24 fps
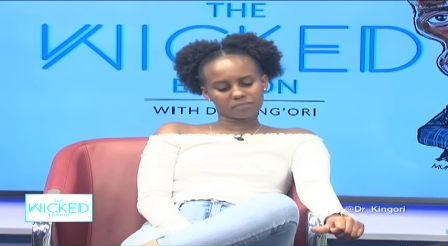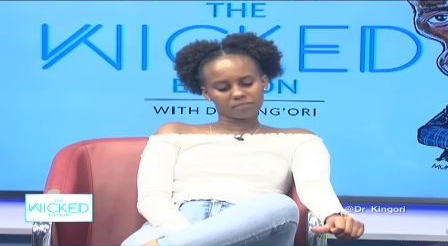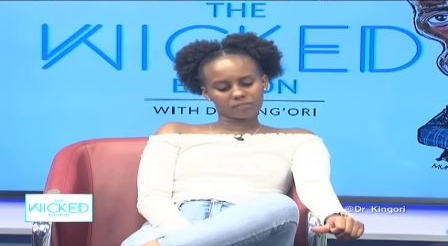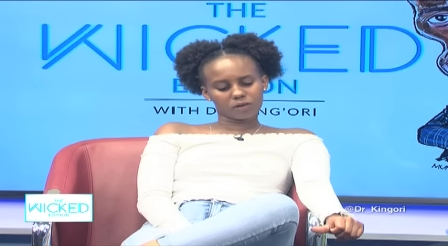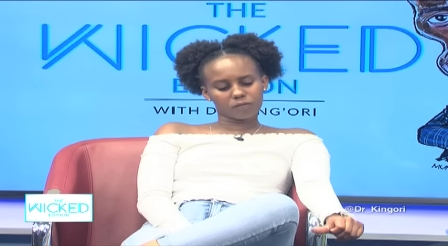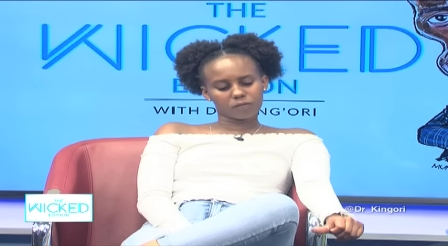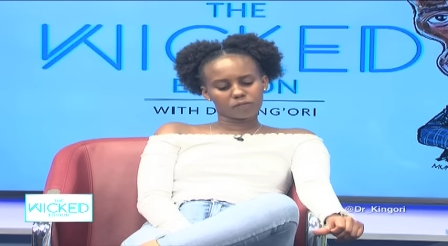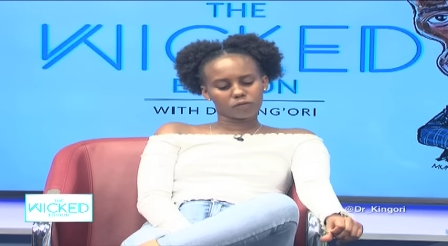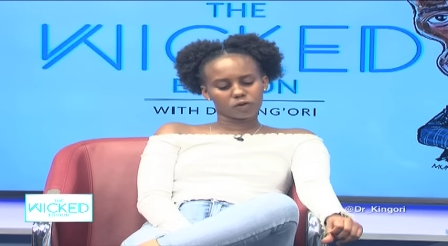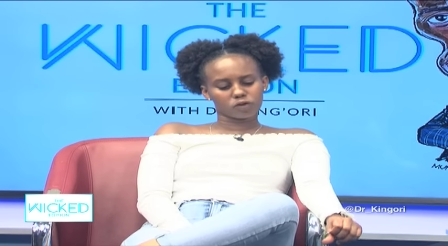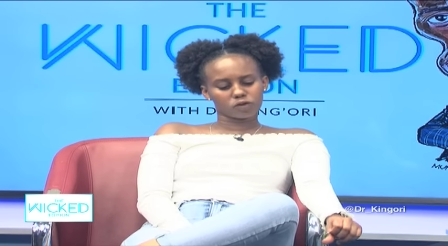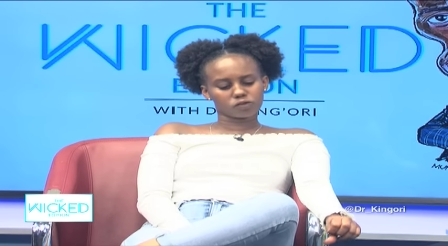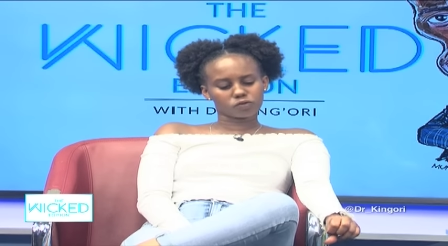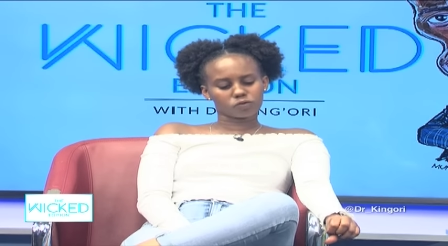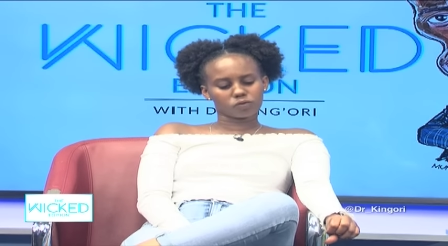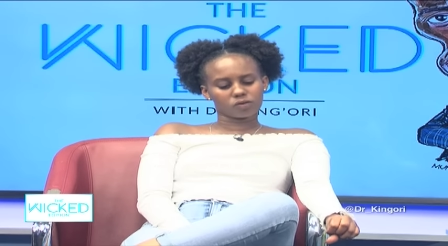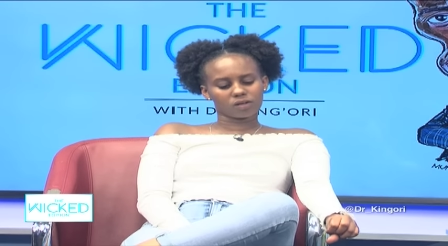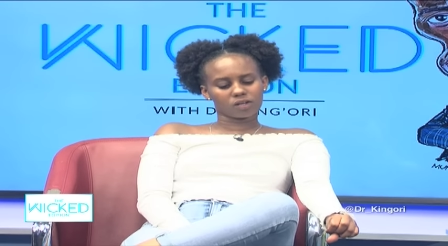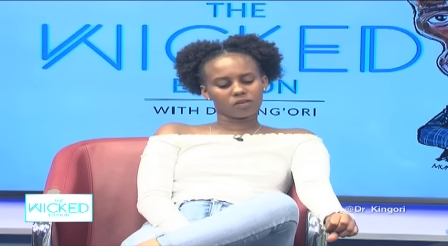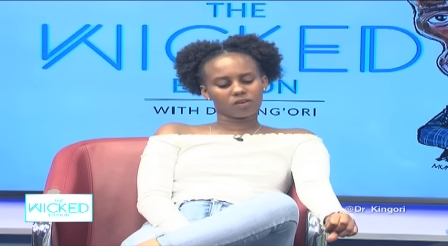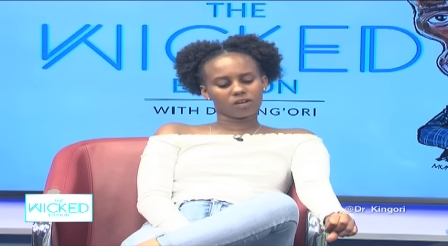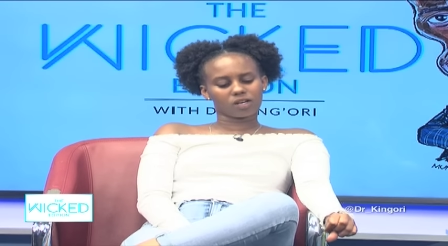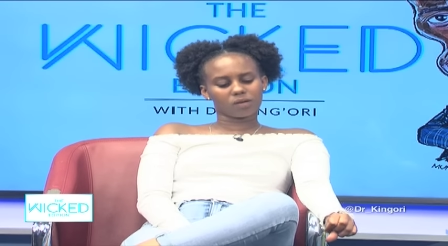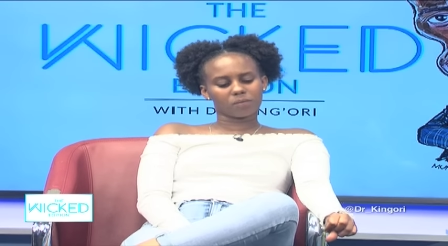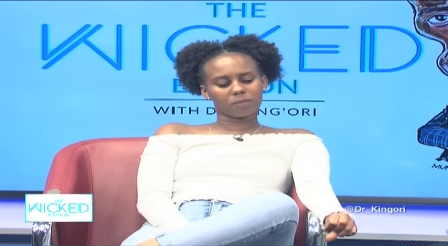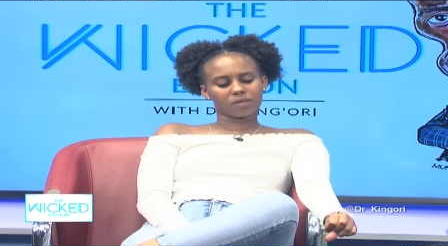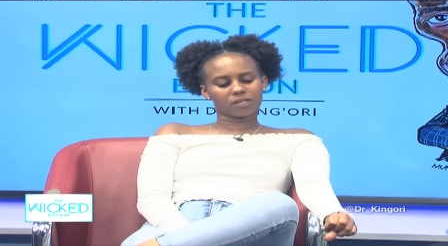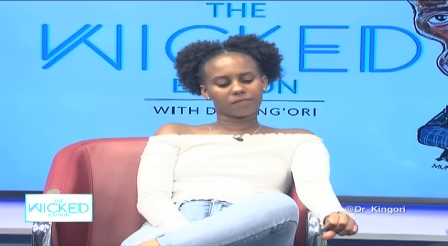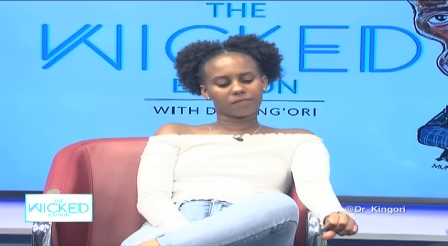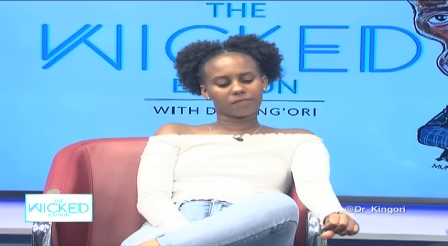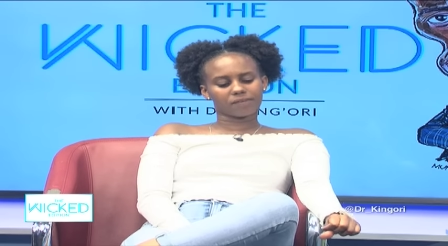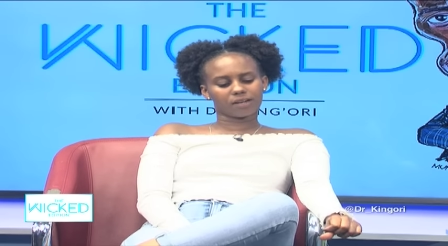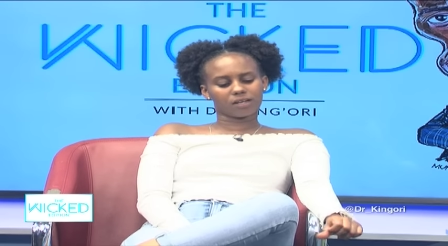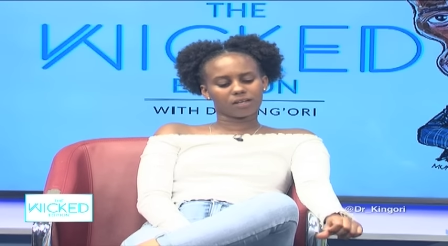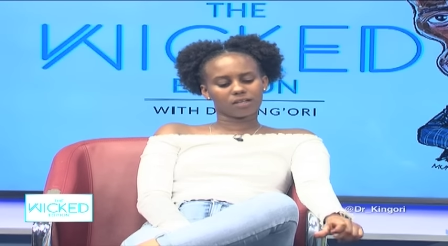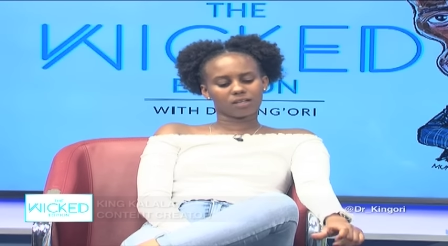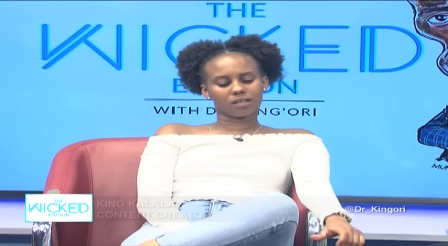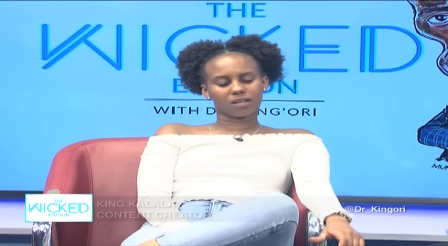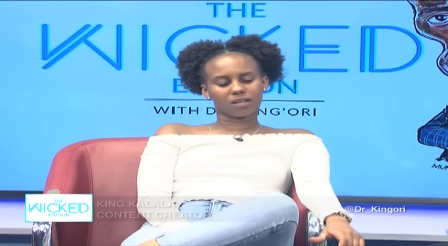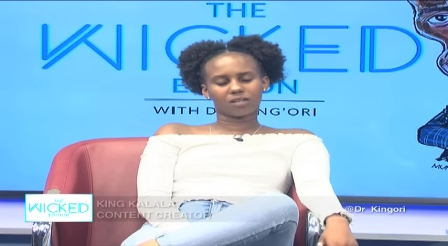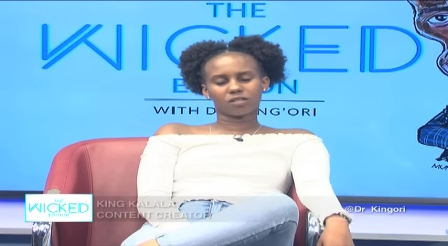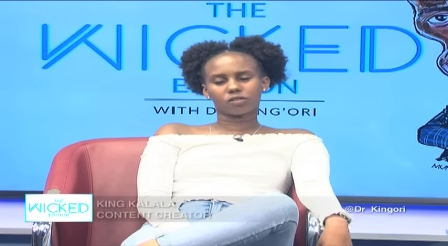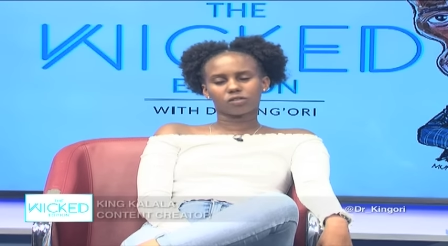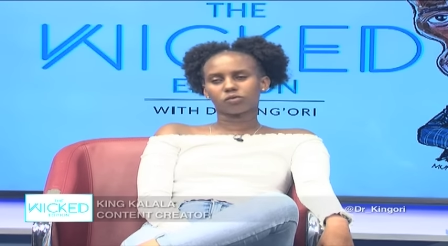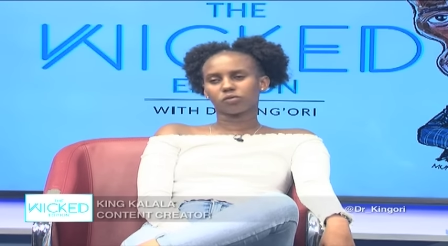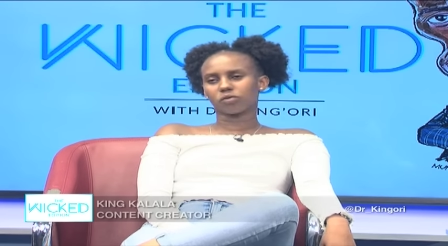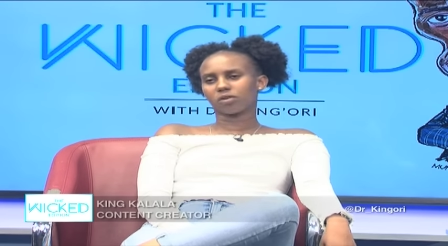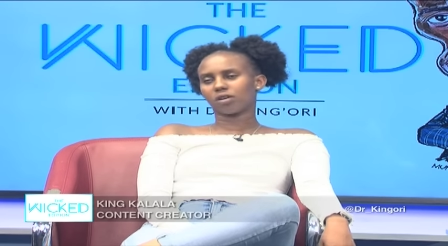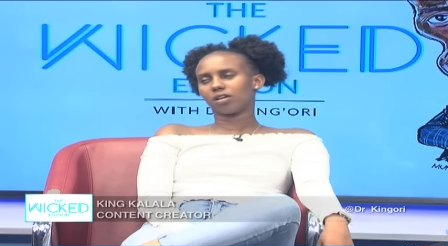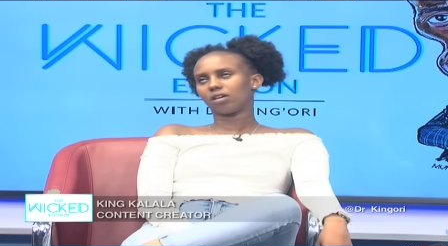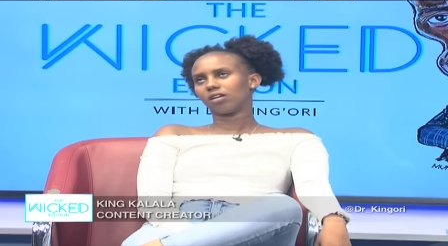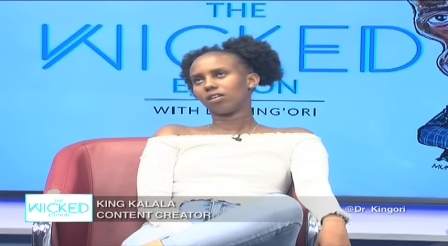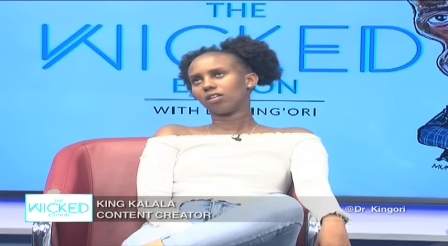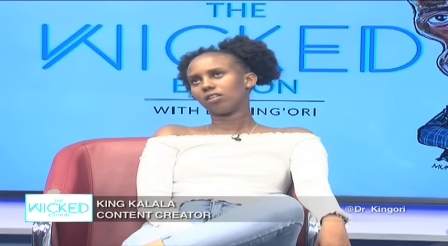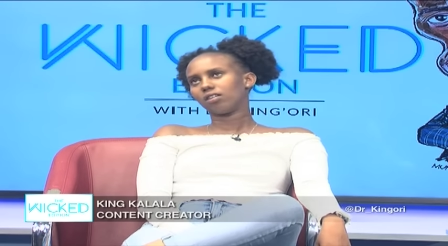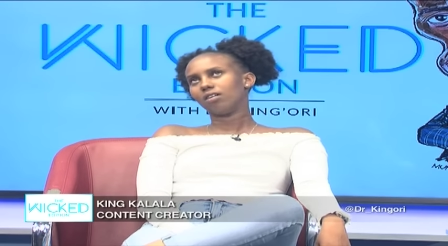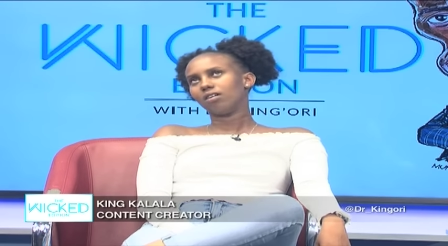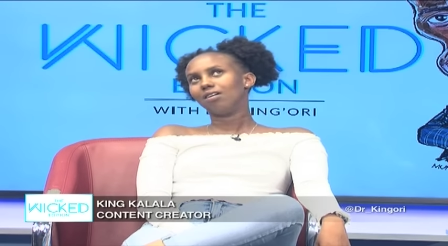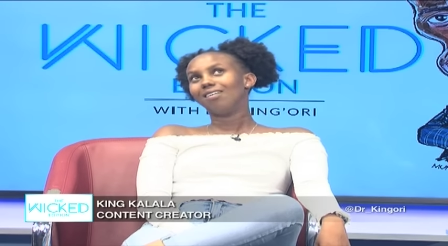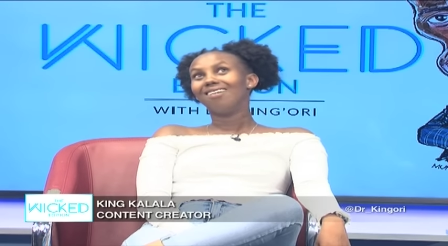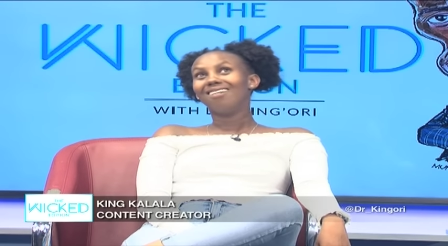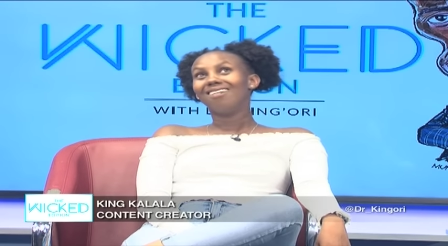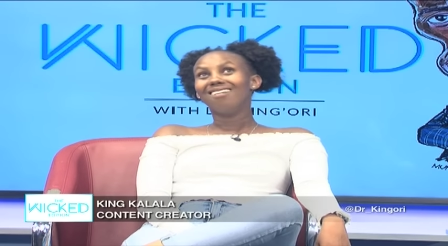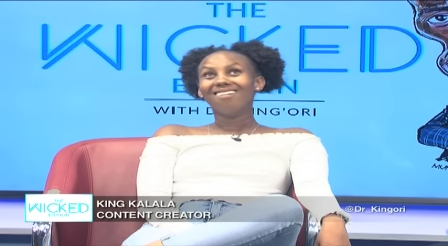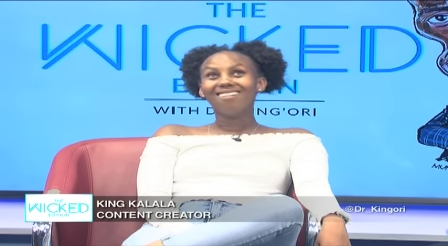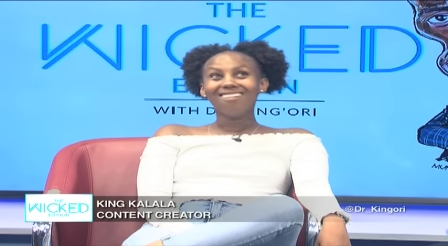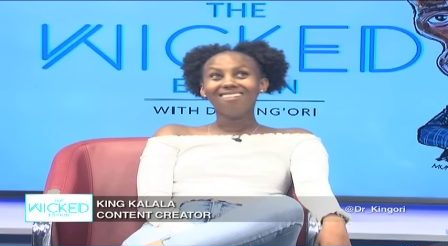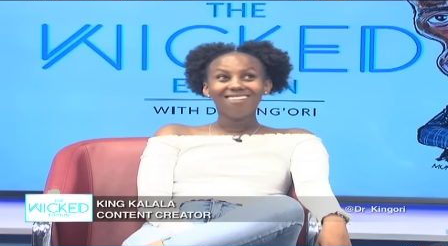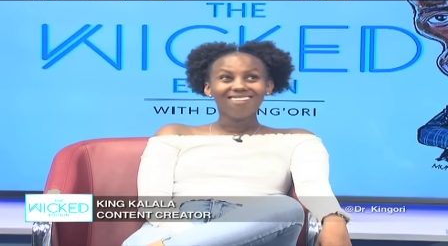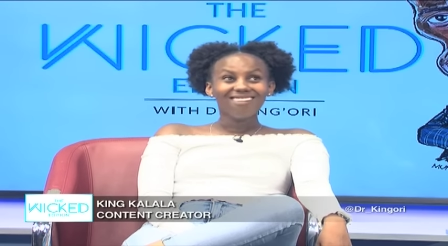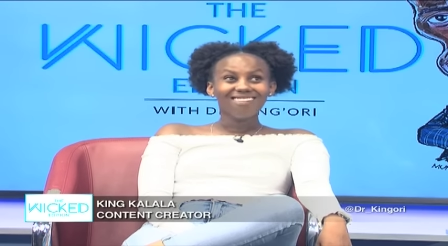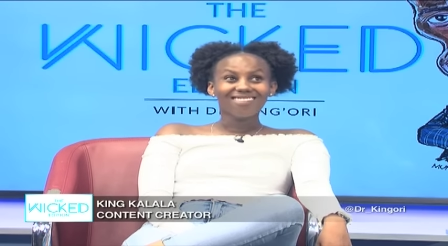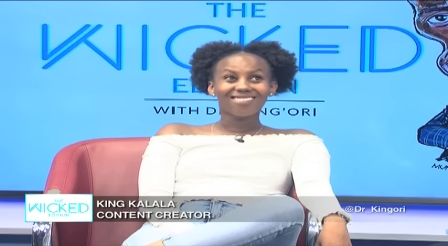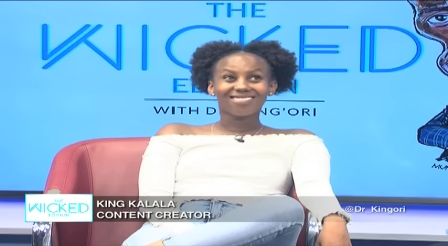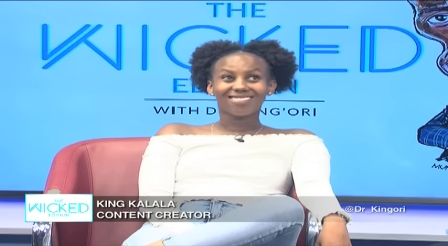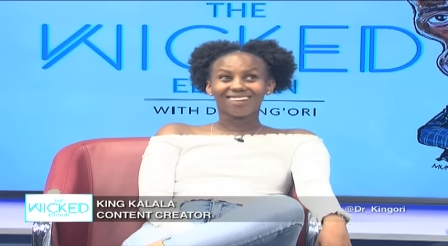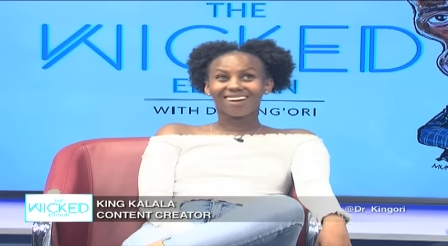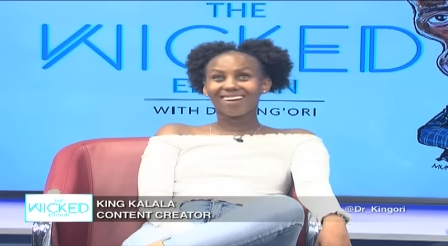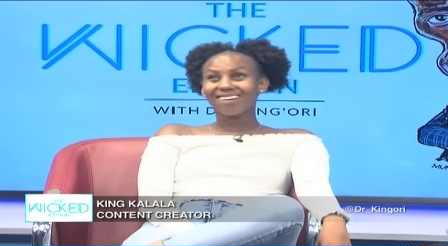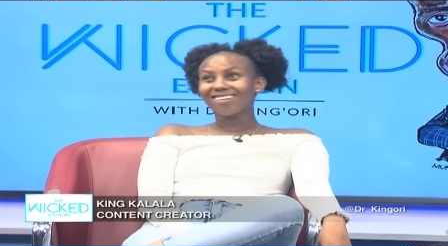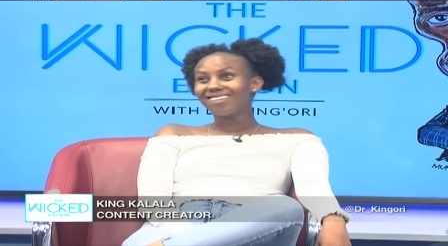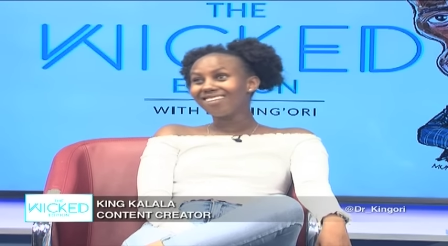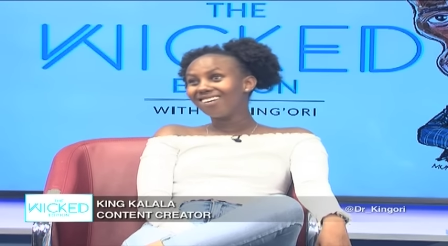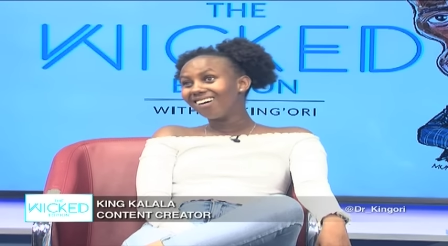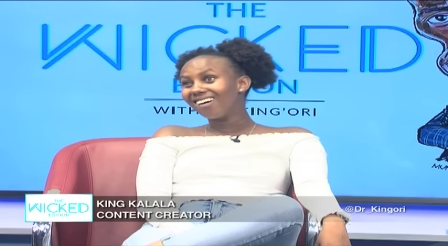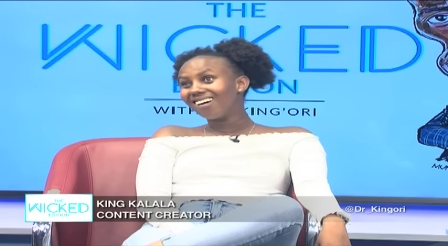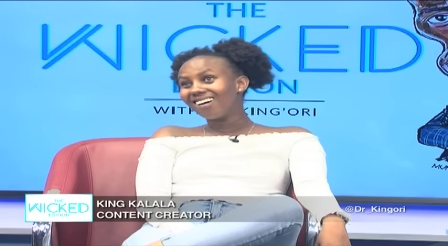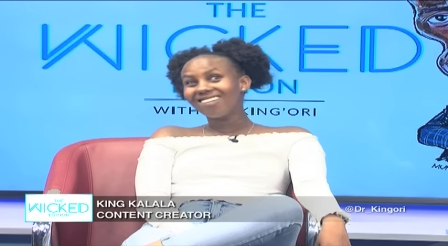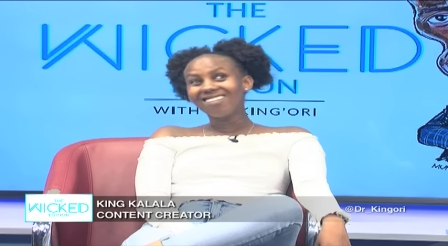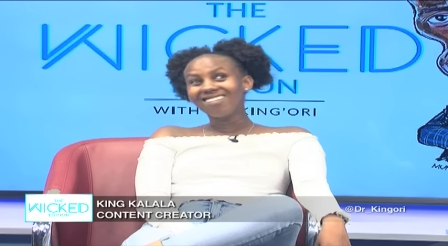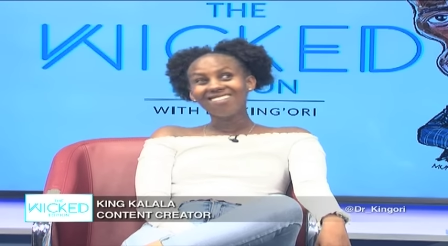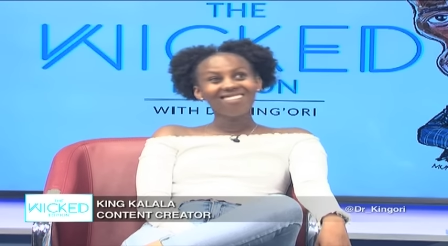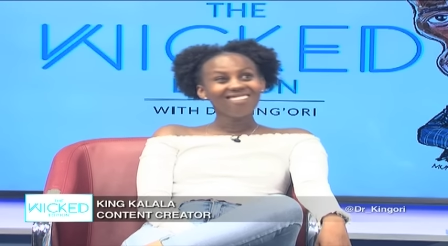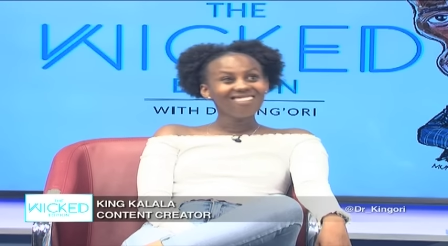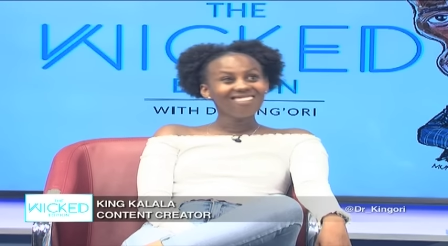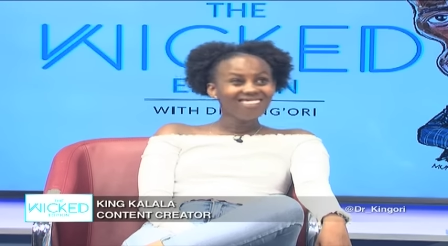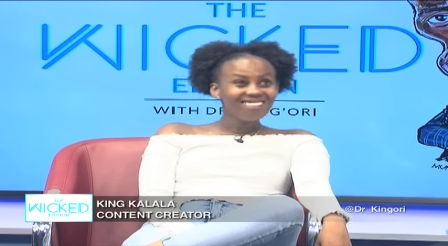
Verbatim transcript: of course, kuna yo element flani ya shule. Study hard.